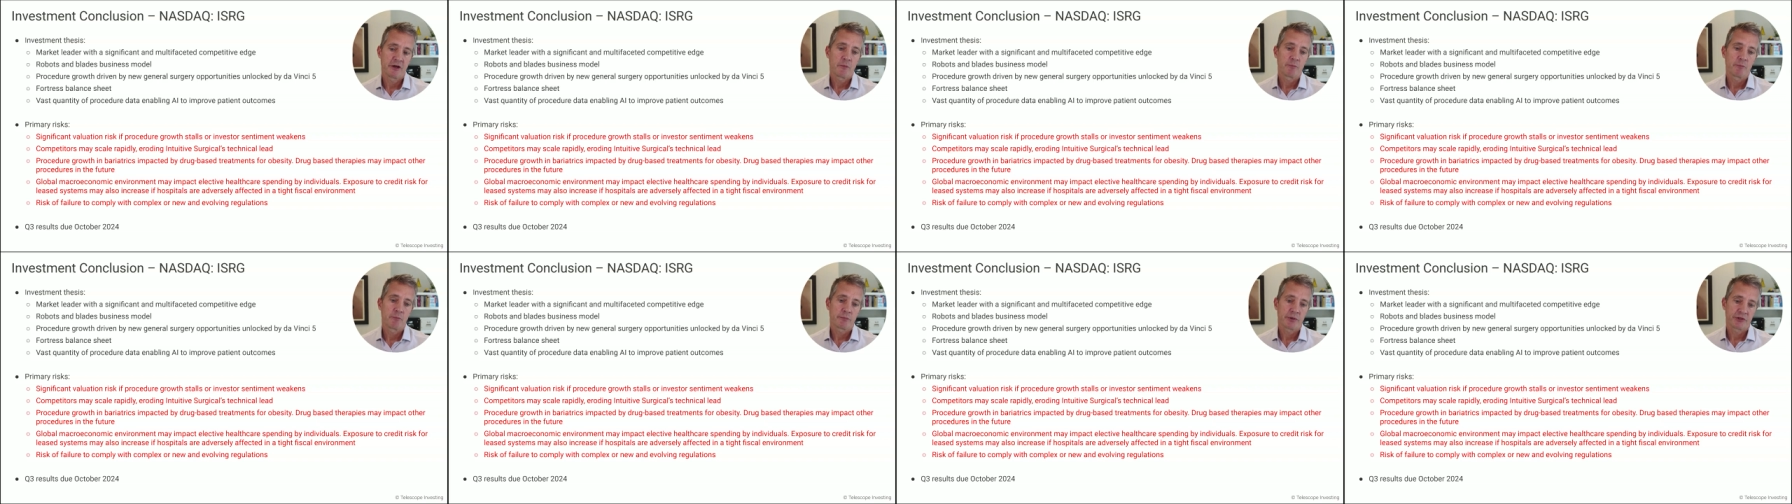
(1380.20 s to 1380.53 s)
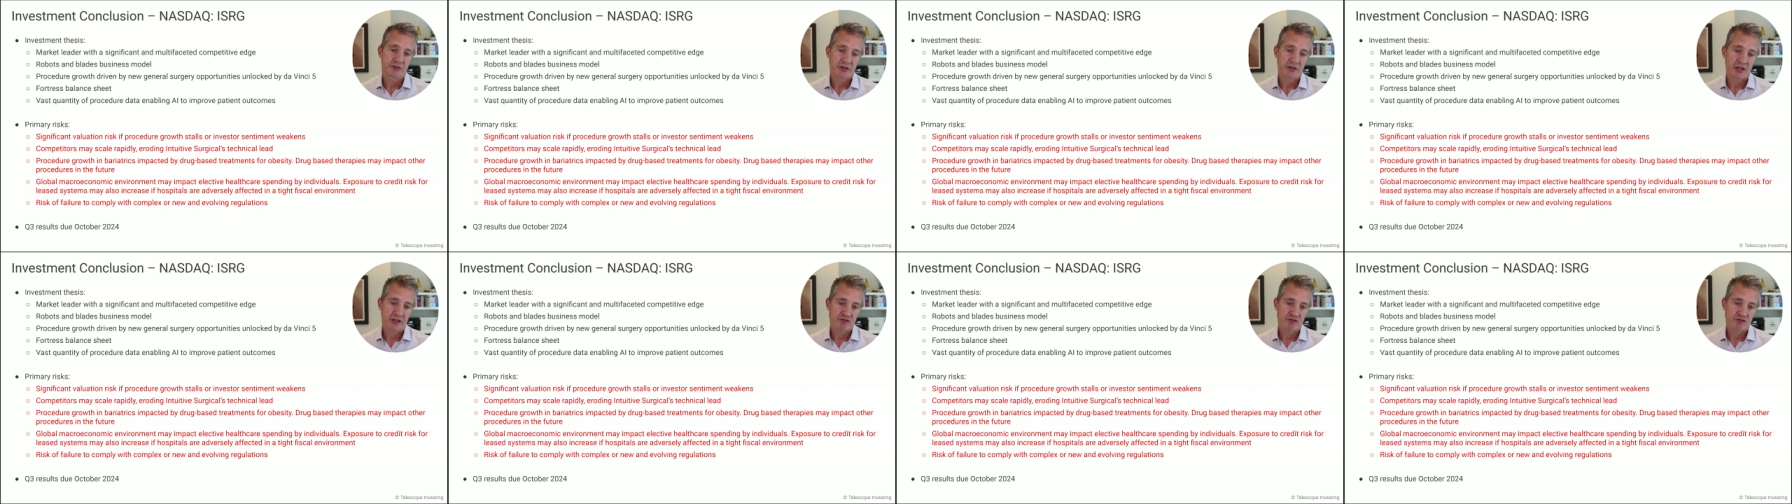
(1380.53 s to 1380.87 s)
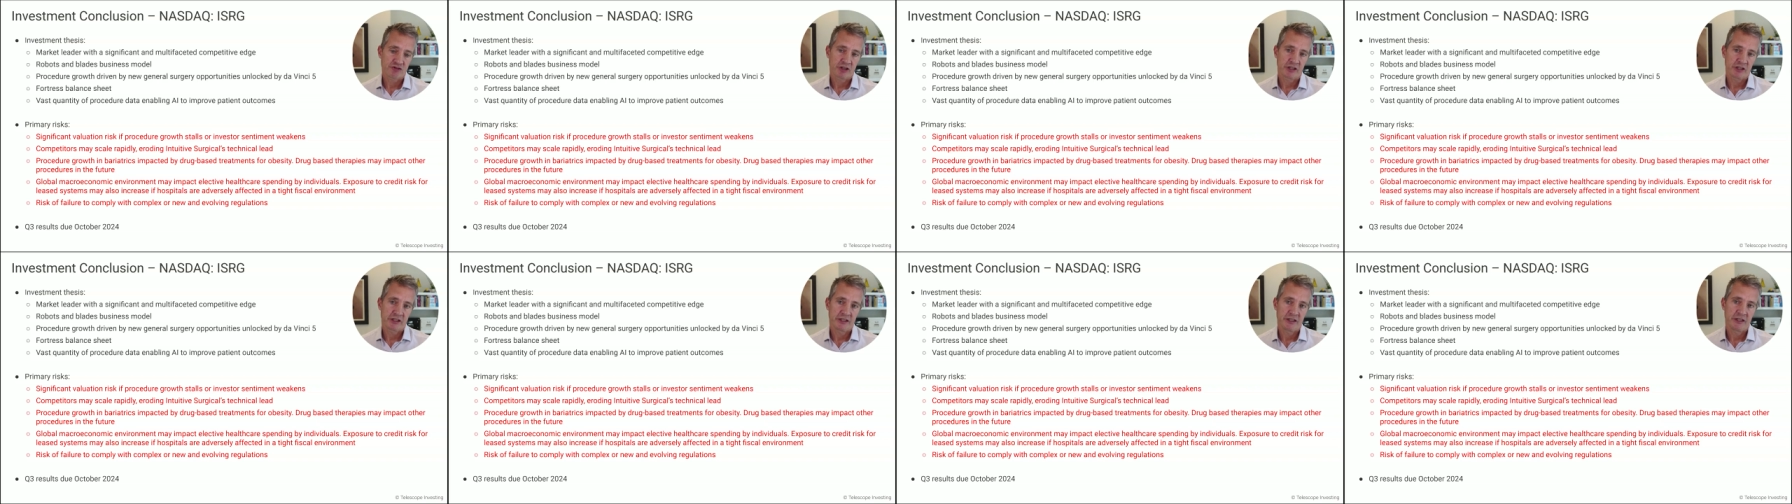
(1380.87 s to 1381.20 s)

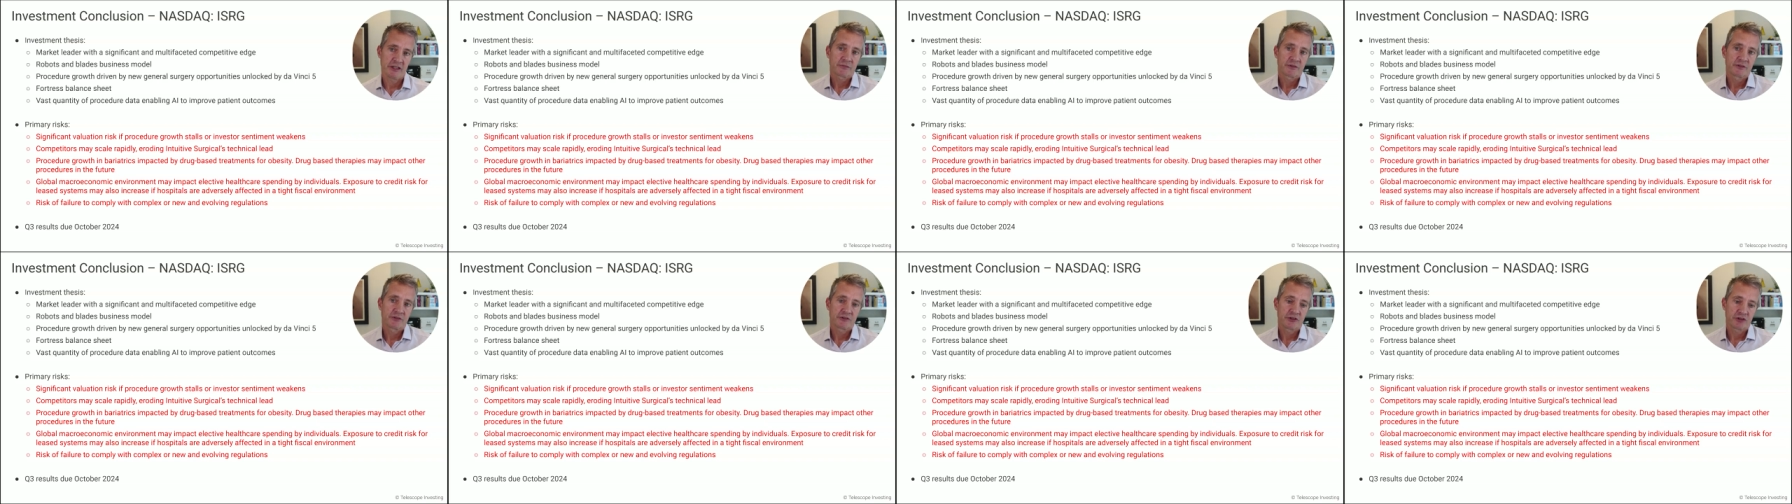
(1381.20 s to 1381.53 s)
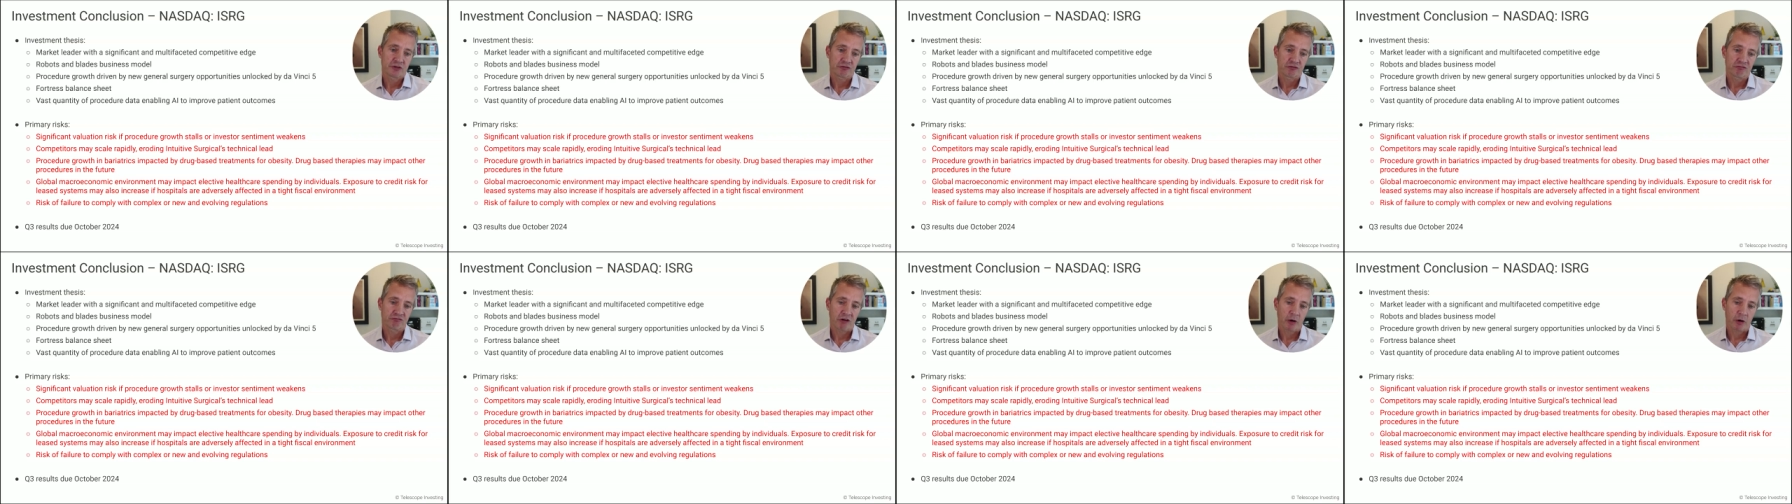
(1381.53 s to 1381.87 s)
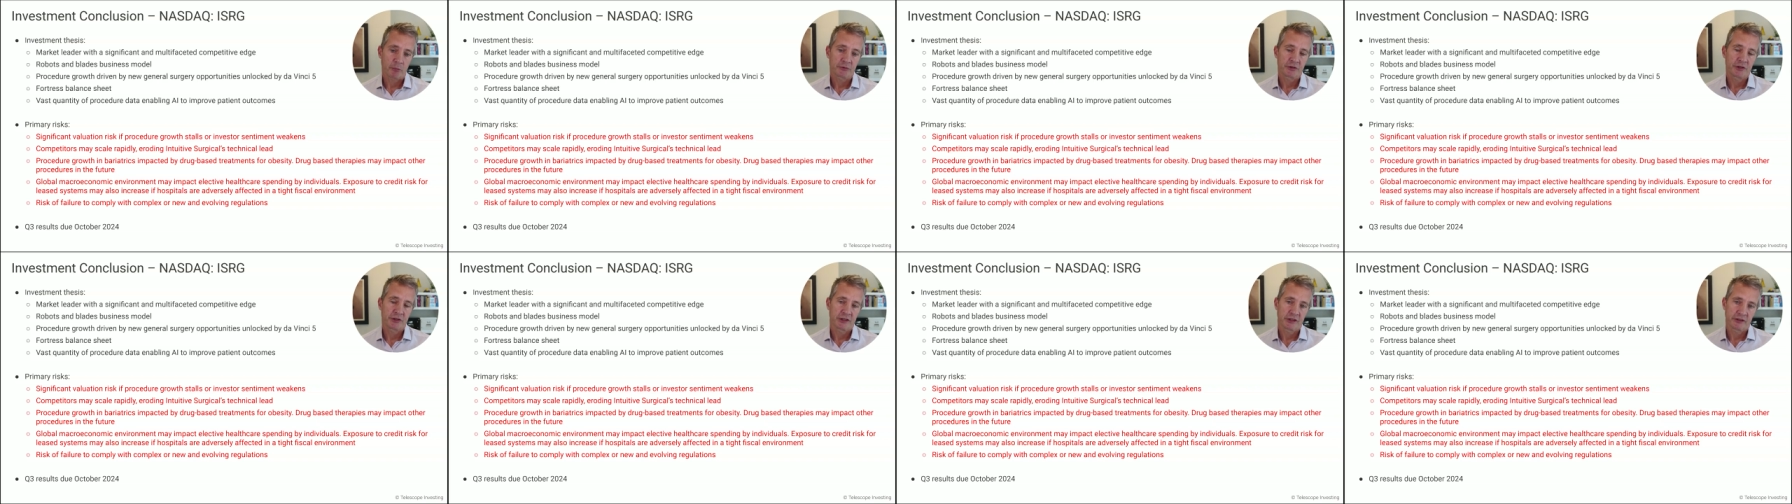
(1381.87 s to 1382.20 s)
potentially
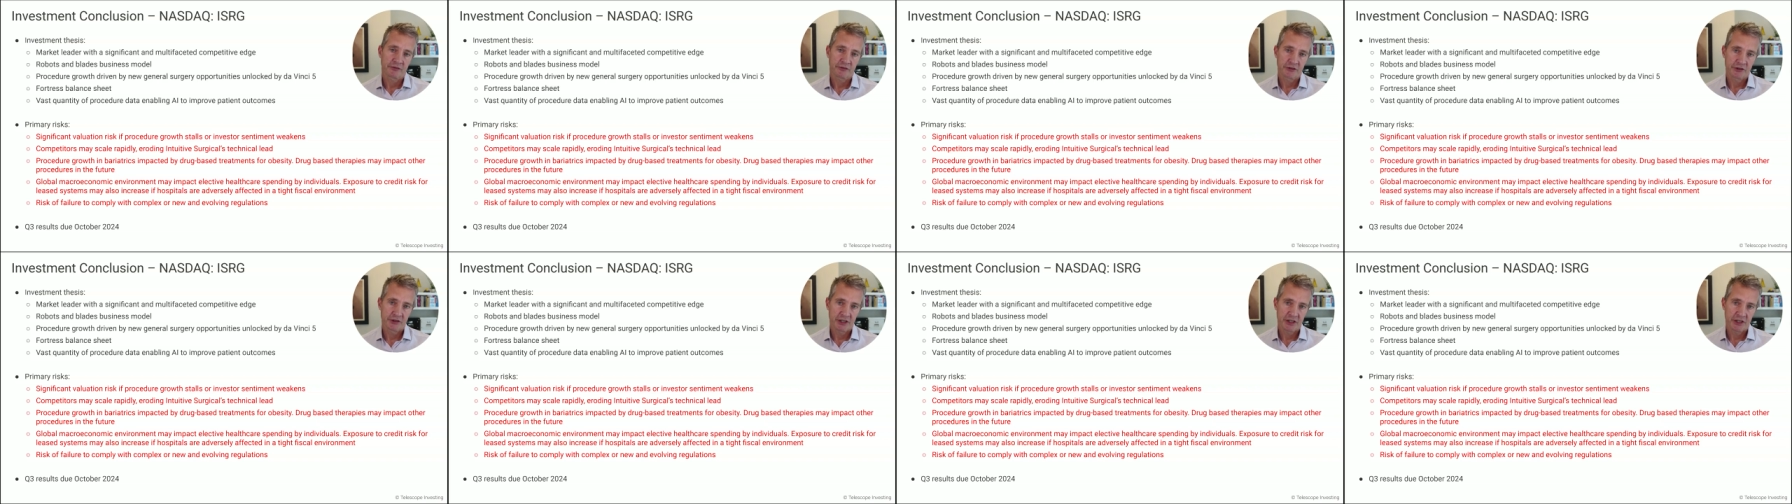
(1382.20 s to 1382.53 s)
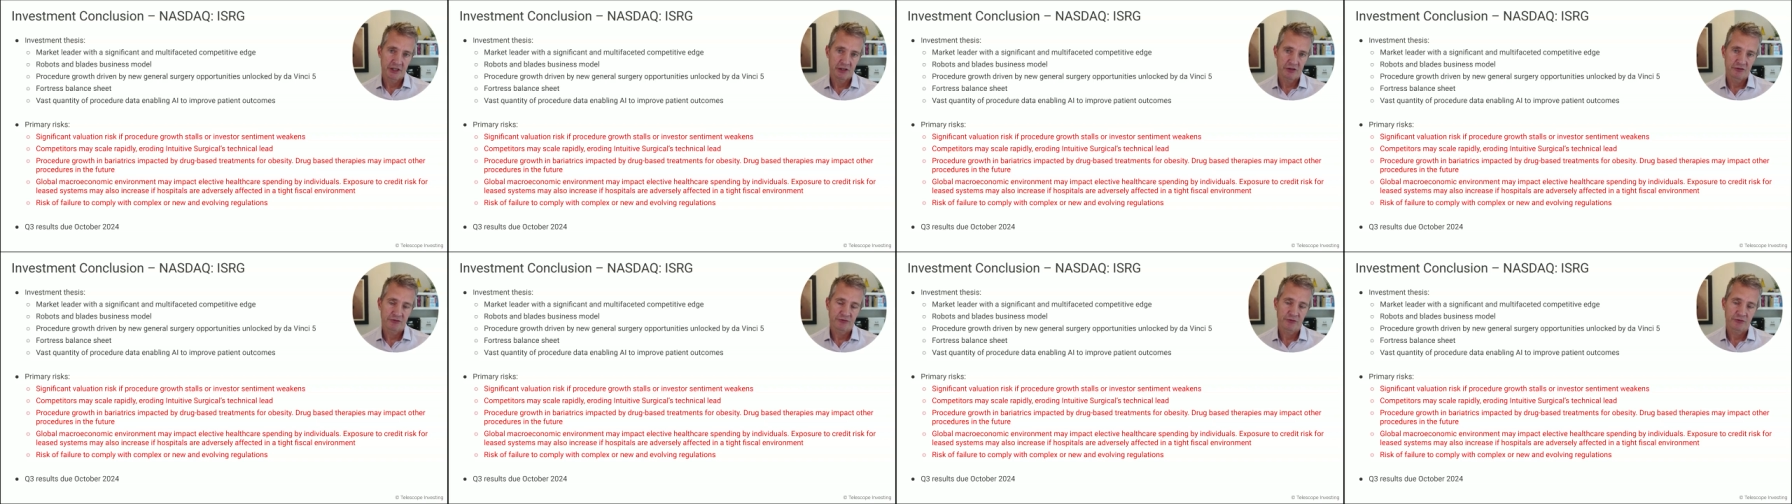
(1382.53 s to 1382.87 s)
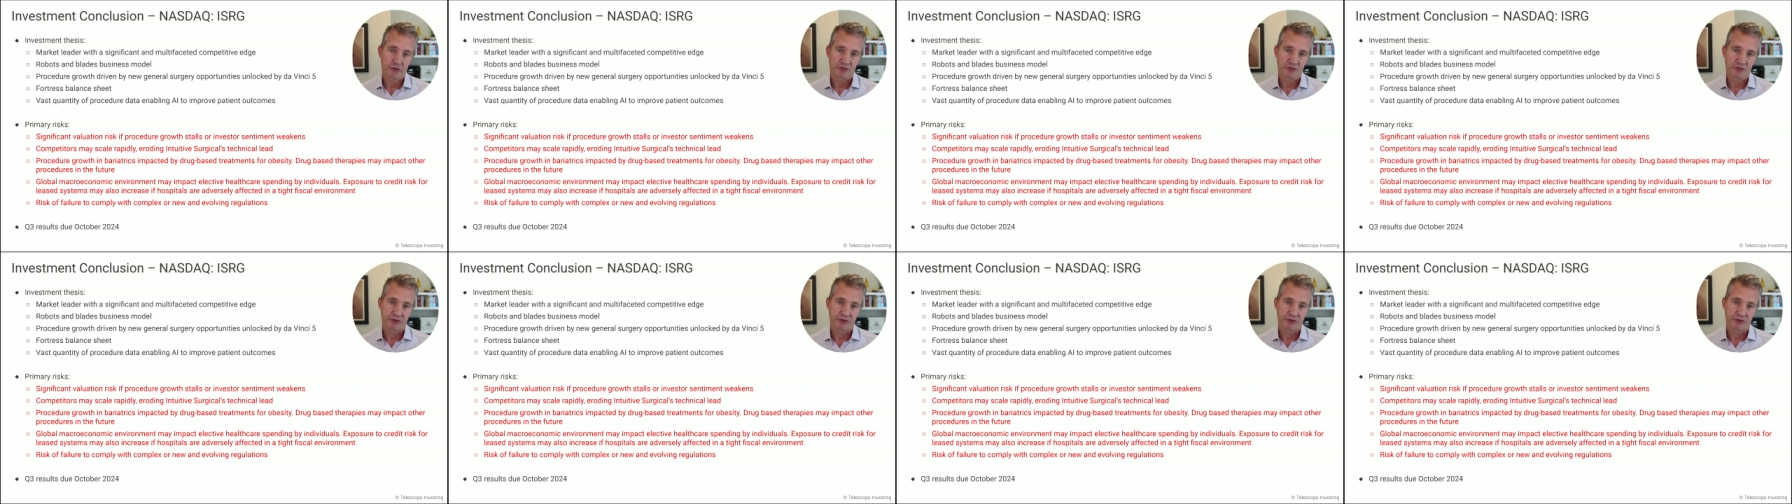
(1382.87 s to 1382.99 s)
disrupting the need for